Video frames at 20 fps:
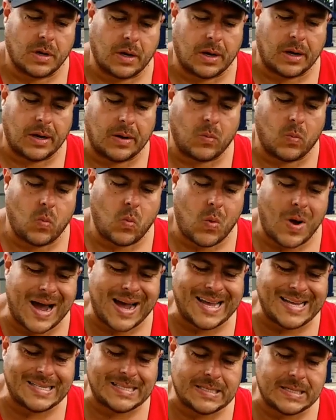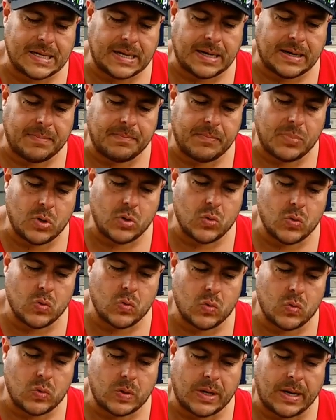uh, white, uh, blue,
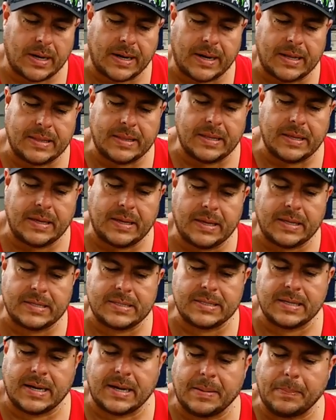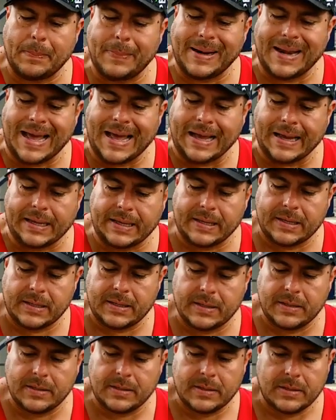and I think it's uh, black.
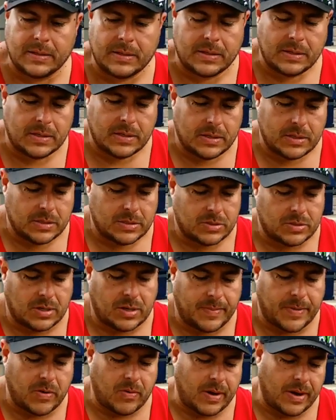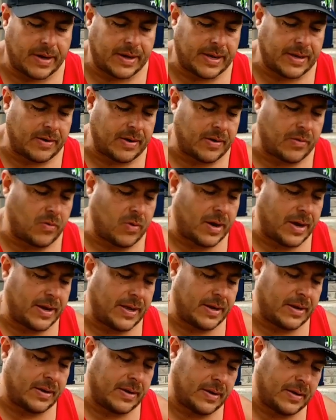So let me go ahead, go
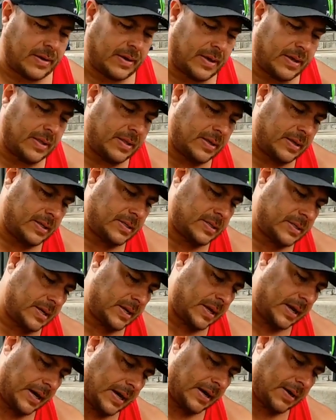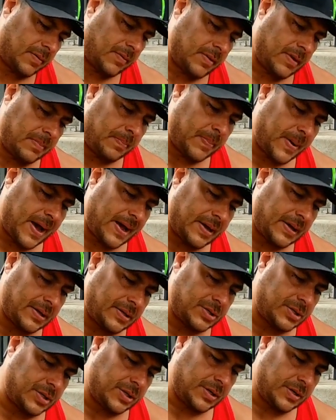ahead and uh, get this uh, out of the
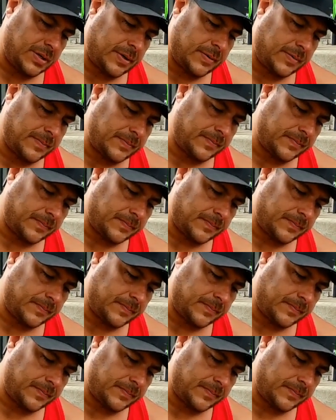package here